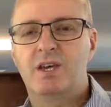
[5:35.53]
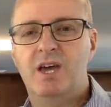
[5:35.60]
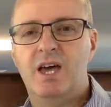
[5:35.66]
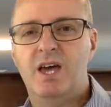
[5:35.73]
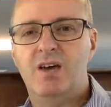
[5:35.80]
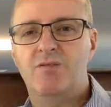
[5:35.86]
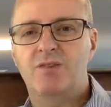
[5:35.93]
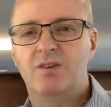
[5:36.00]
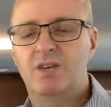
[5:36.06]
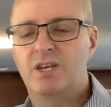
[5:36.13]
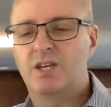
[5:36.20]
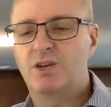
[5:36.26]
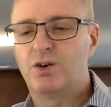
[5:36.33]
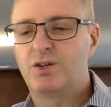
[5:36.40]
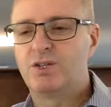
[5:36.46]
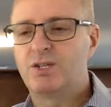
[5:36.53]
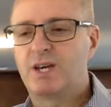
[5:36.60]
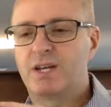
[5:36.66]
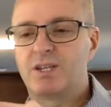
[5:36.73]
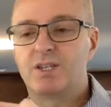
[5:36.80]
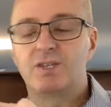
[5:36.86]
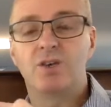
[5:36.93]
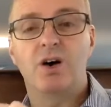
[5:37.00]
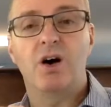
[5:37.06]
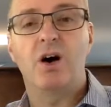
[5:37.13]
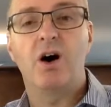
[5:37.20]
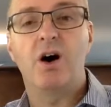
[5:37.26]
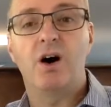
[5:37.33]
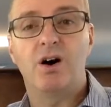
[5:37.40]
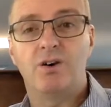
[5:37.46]
area in contact is
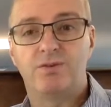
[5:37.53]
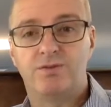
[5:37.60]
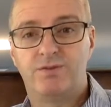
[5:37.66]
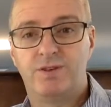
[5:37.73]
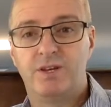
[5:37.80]
half